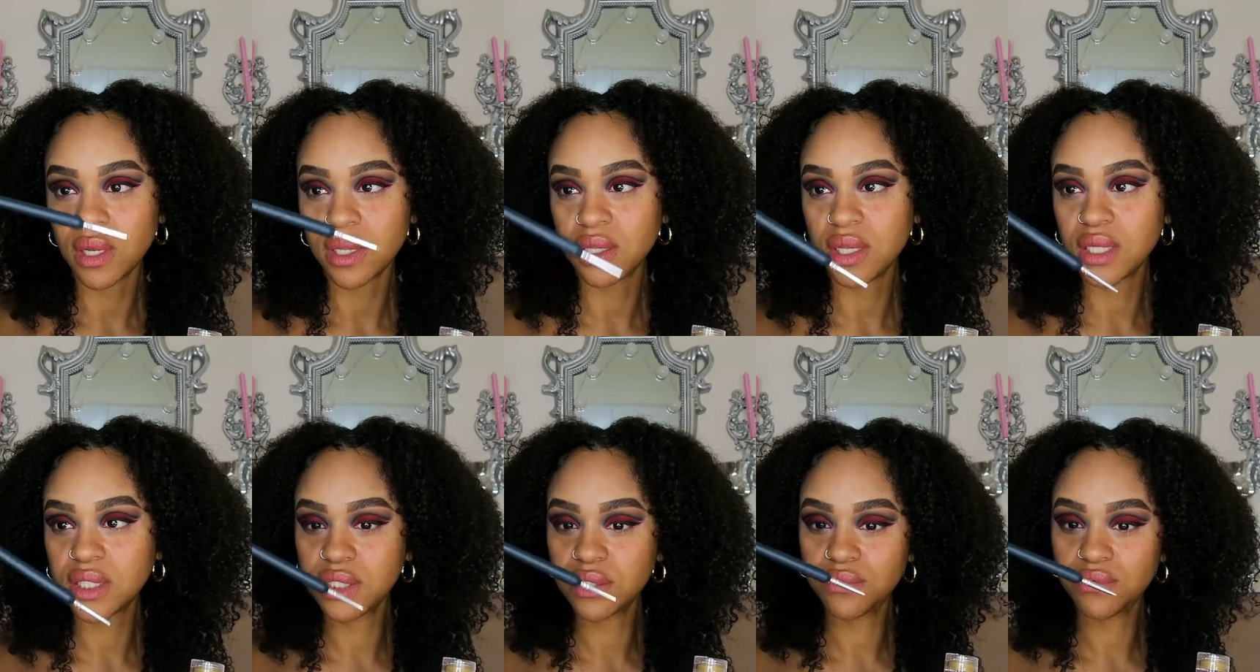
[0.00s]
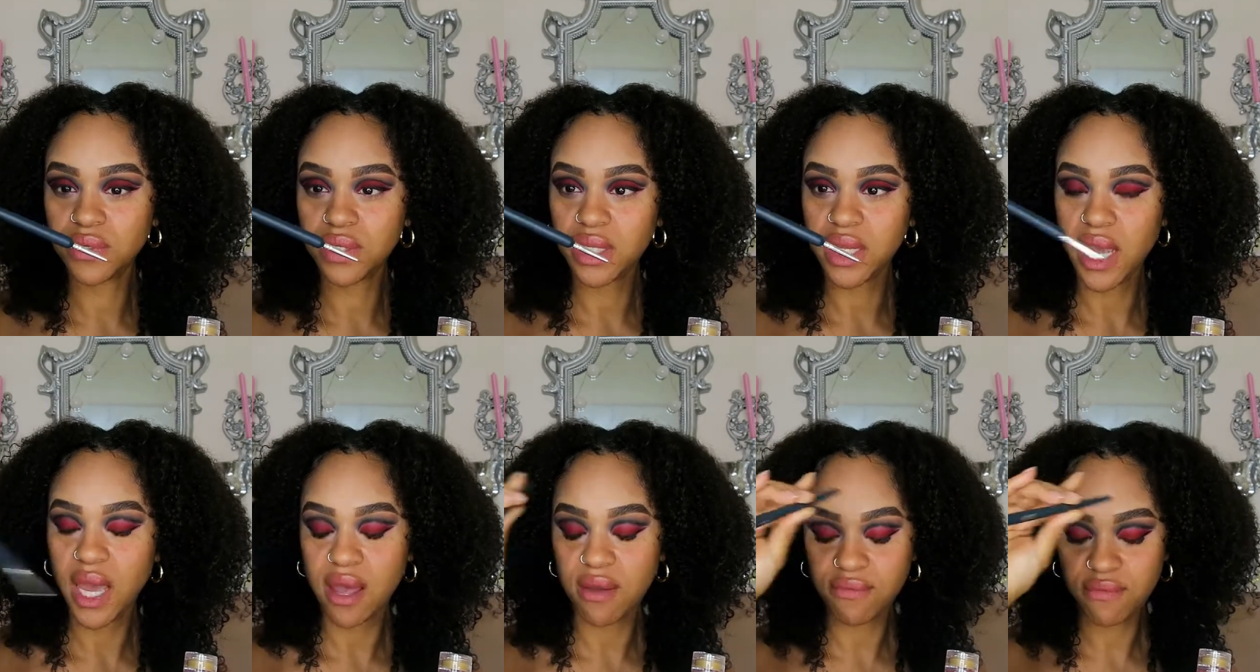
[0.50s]
It doesn't
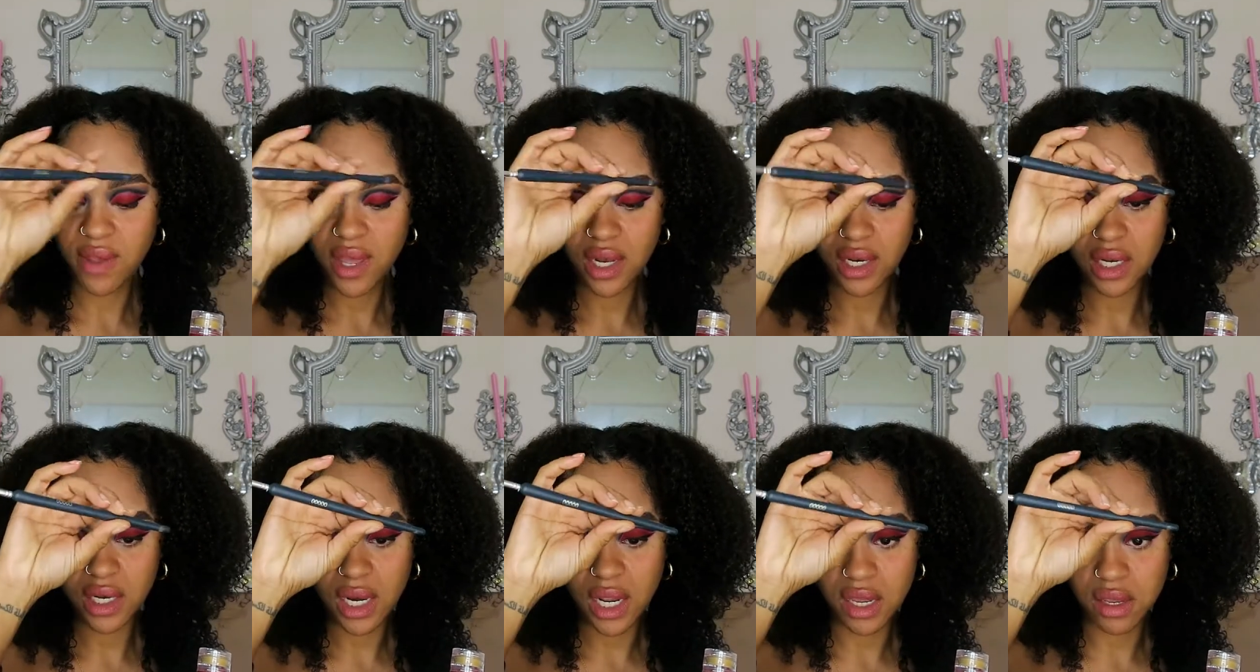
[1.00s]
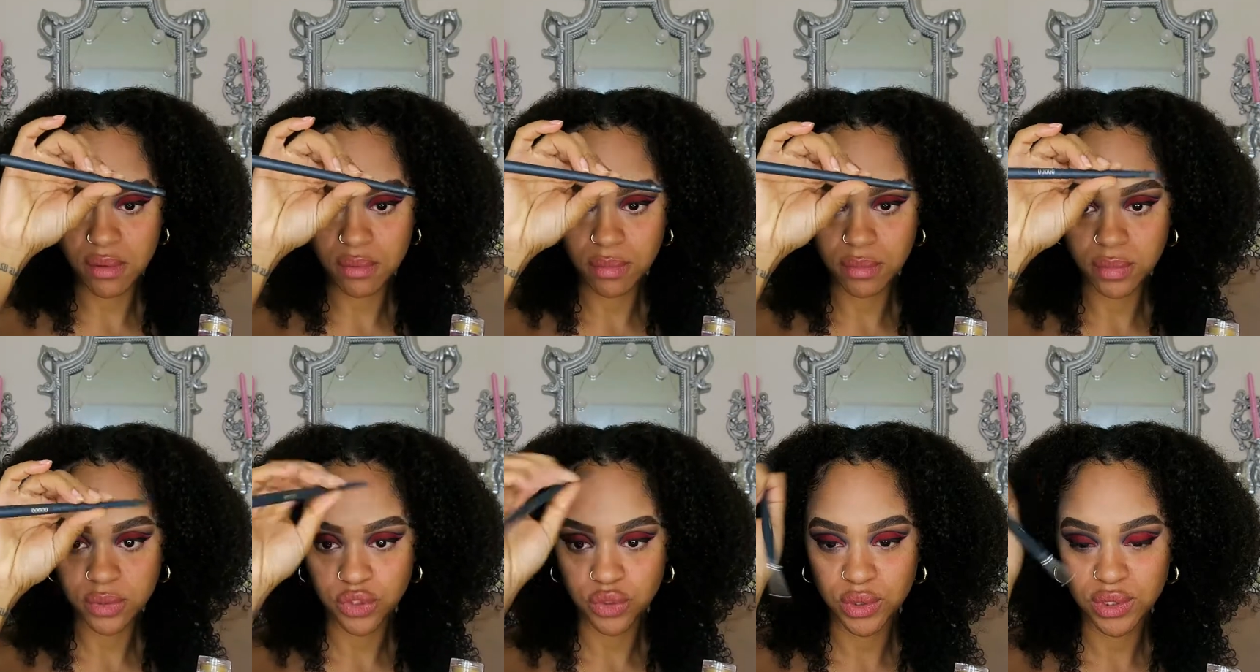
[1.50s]
really have any
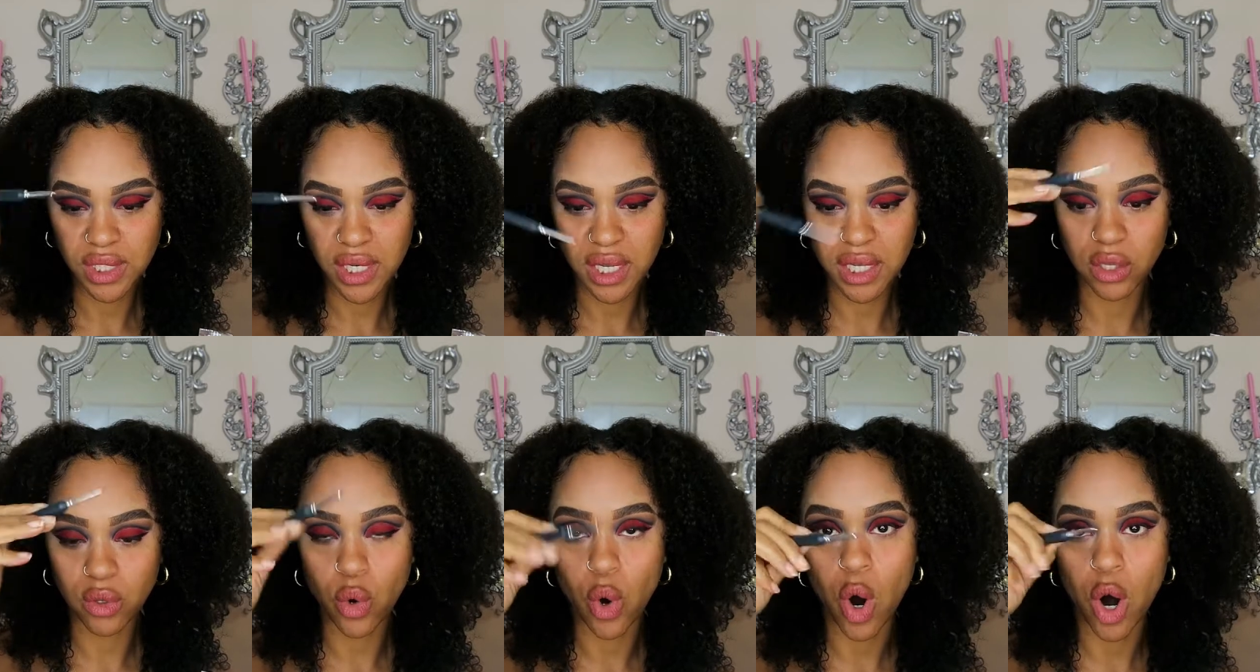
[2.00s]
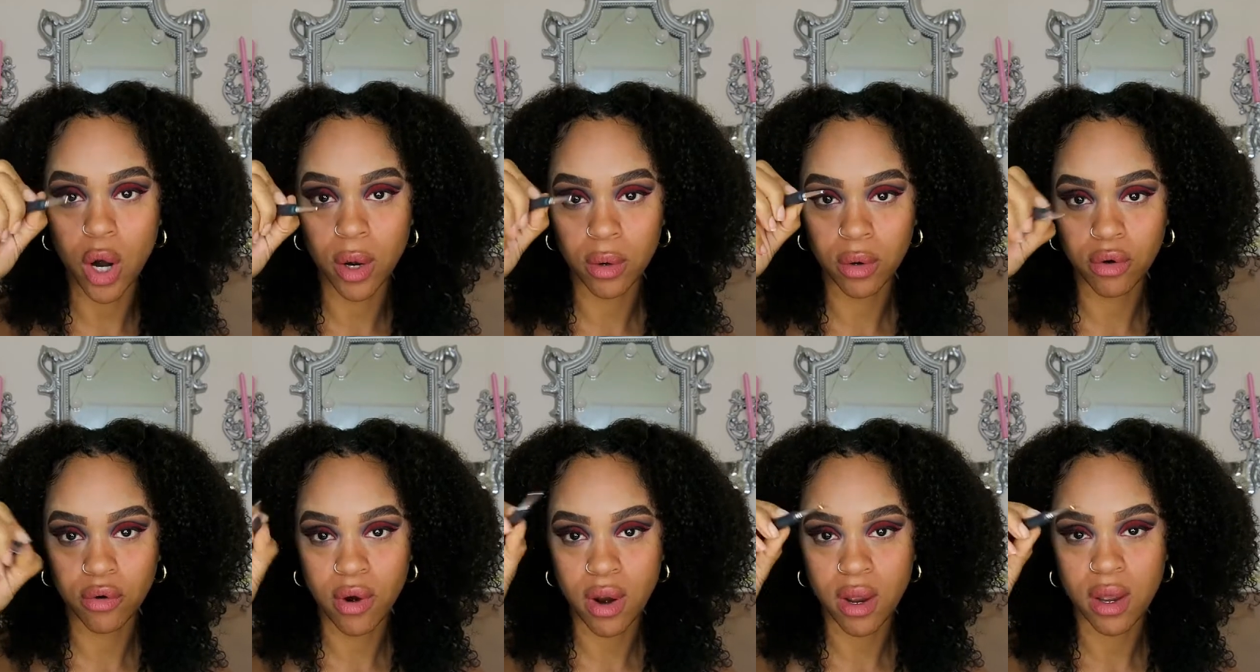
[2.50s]
name. So it's like a little
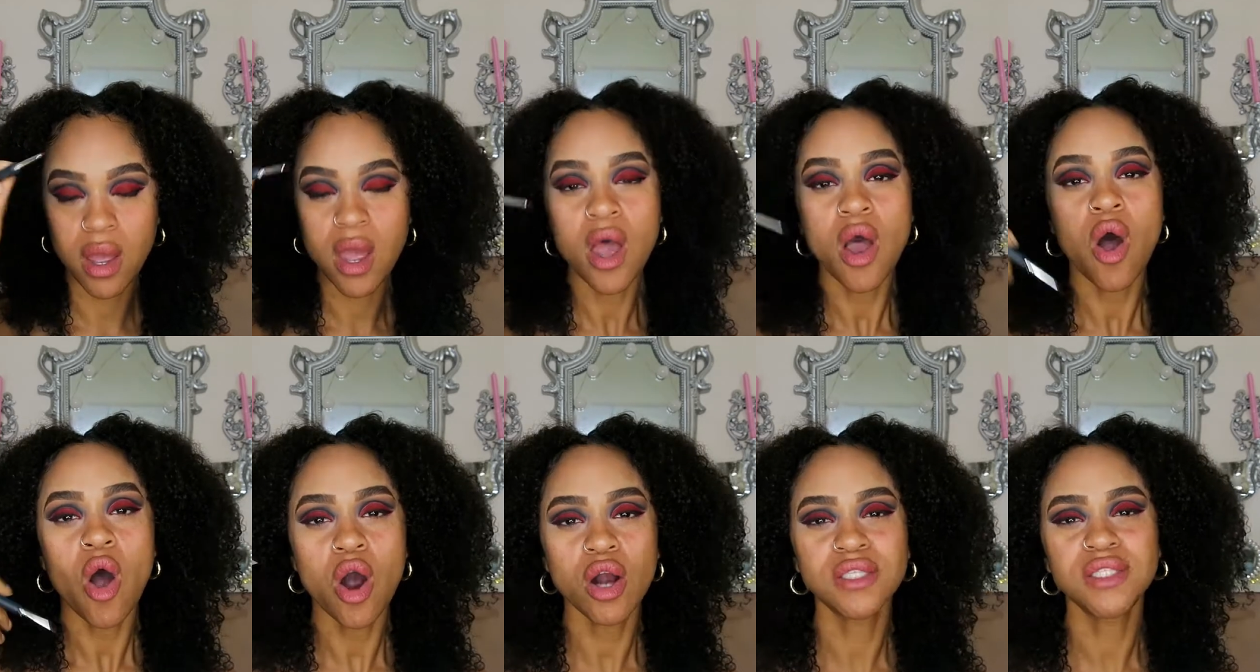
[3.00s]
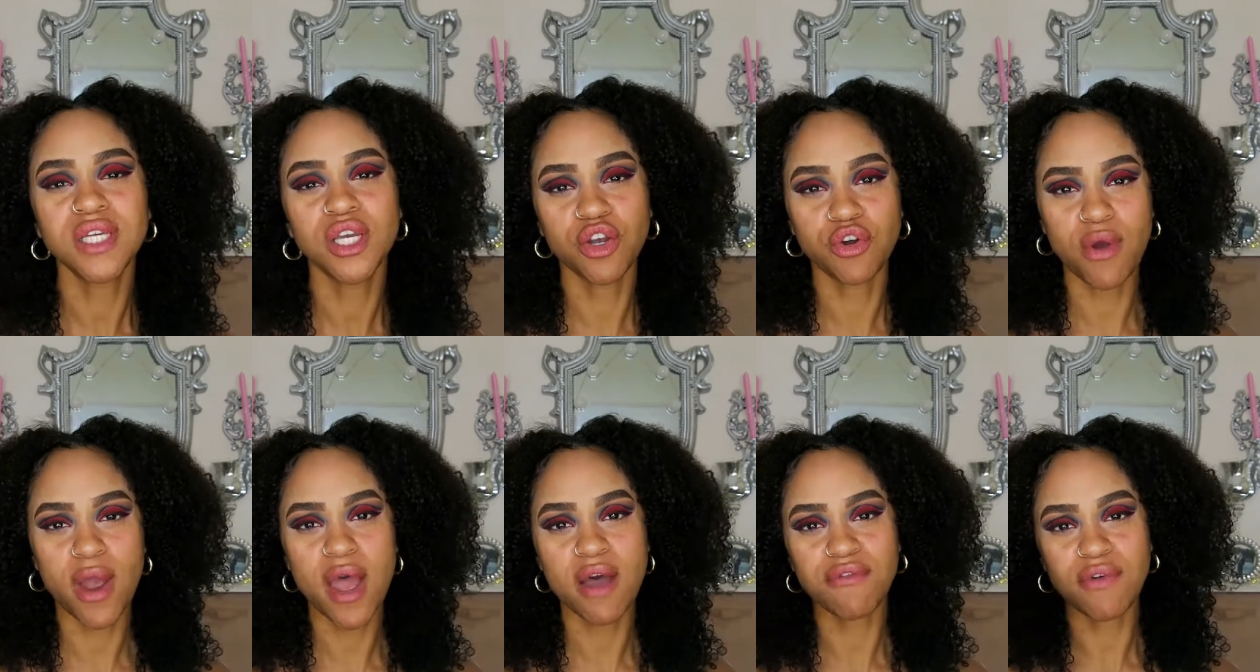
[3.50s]
arts and
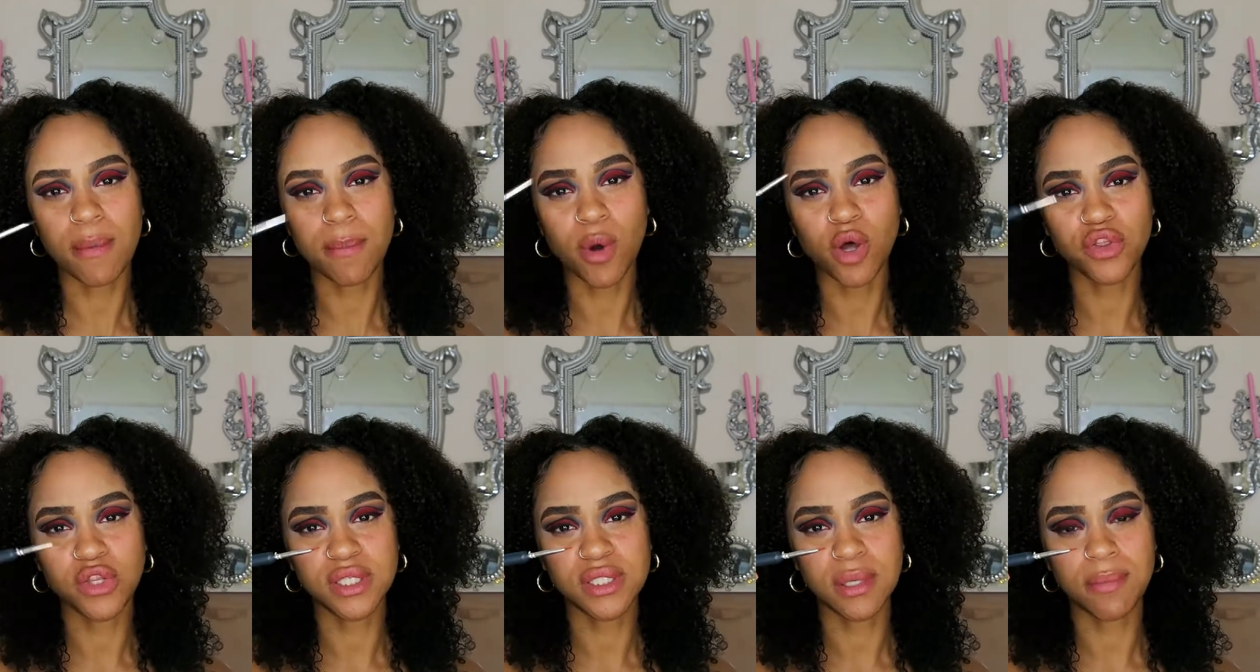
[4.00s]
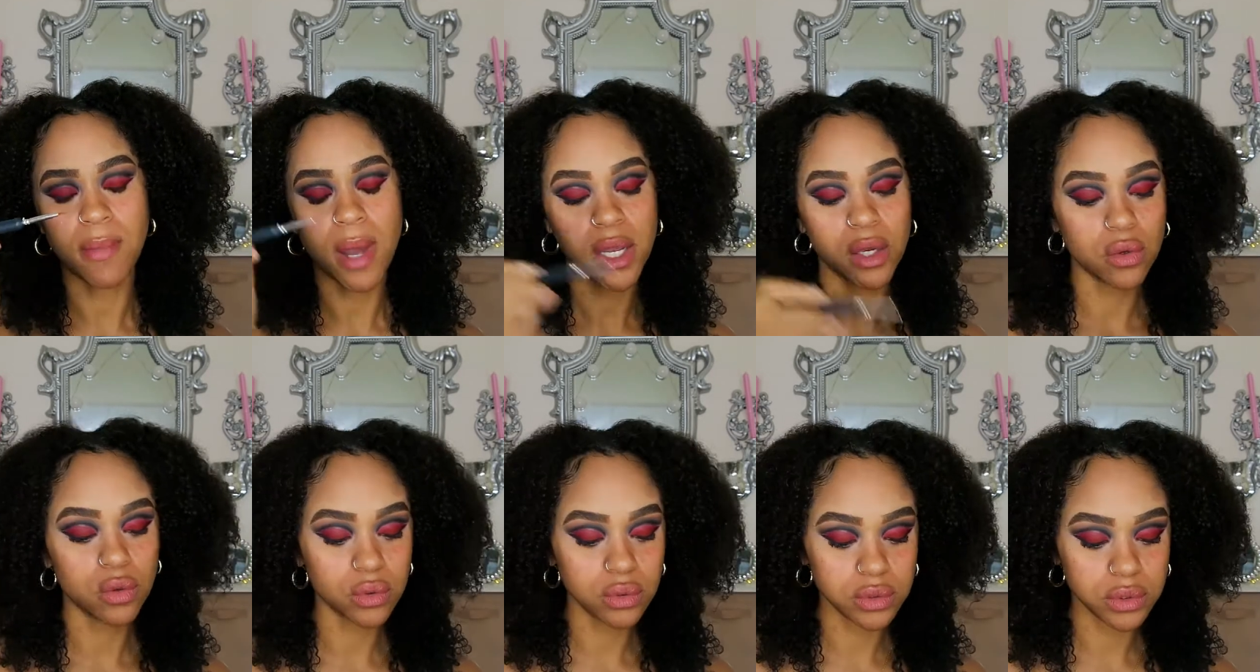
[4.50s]
craft. I bought this in
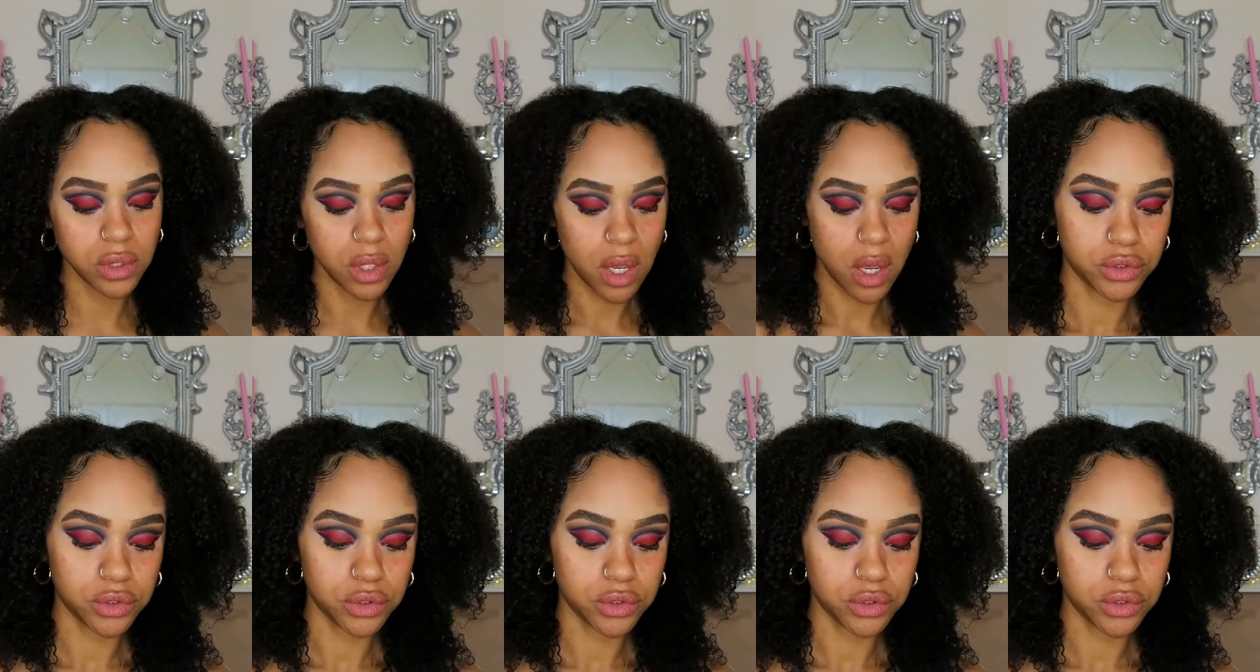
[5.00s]
Michael's.